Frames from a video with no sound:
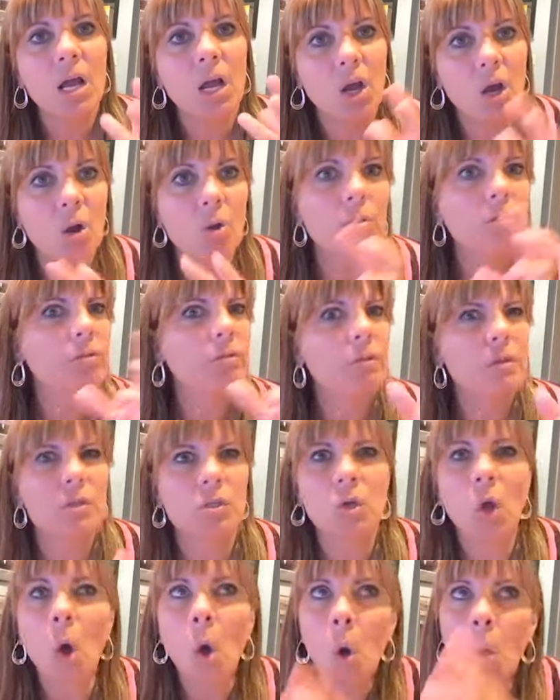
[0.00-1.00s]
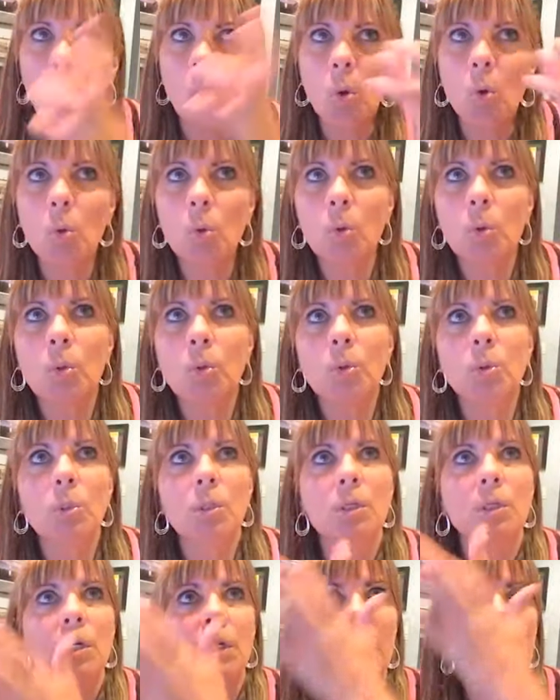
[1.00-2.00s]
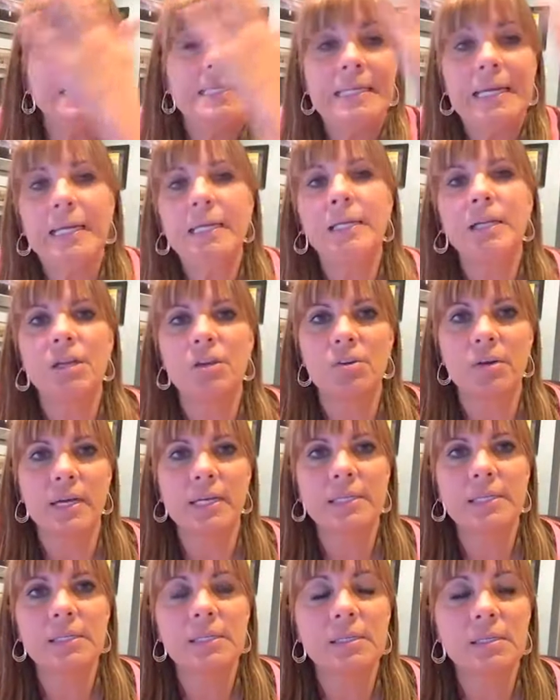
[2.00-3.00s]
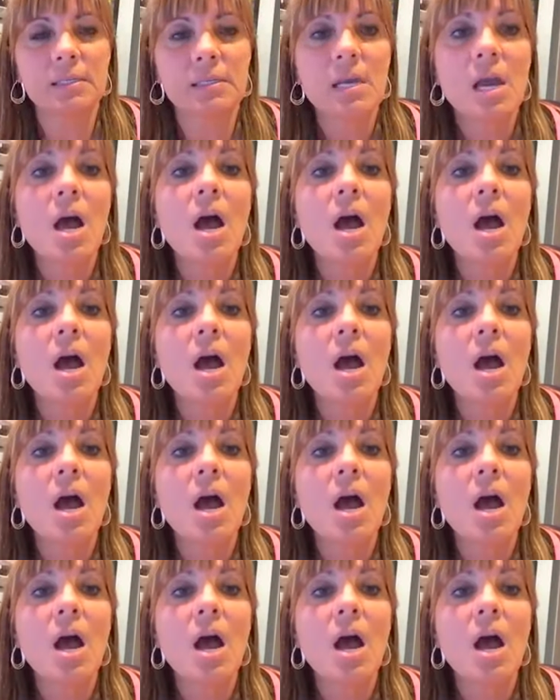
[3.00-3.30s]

go through this whole identity crisis.